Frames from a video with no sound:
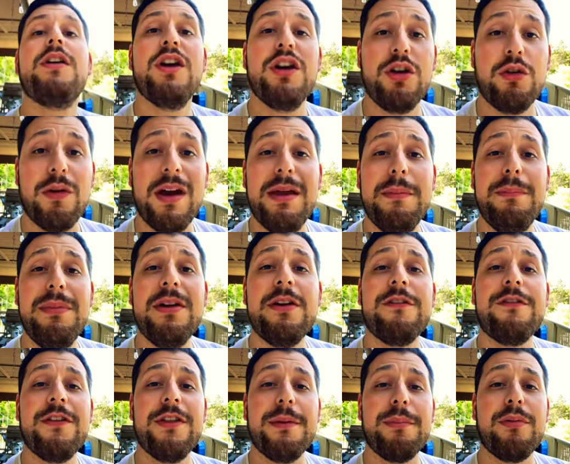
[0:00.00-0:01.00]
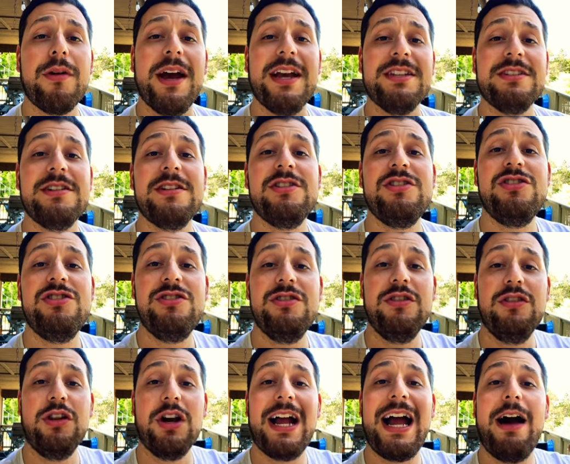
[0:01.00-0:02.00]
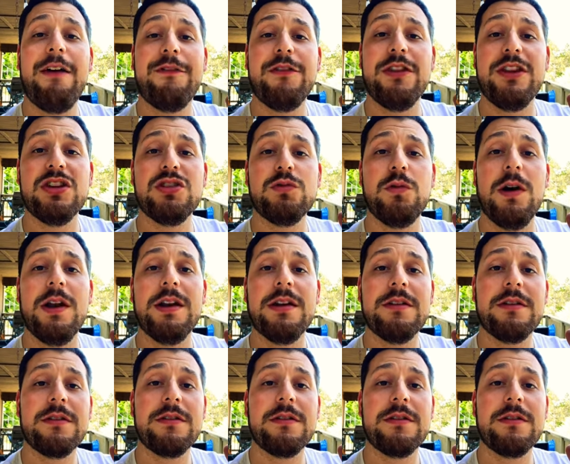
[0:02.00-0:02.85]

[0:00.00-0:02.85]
Great beer for the price. Look out for this one.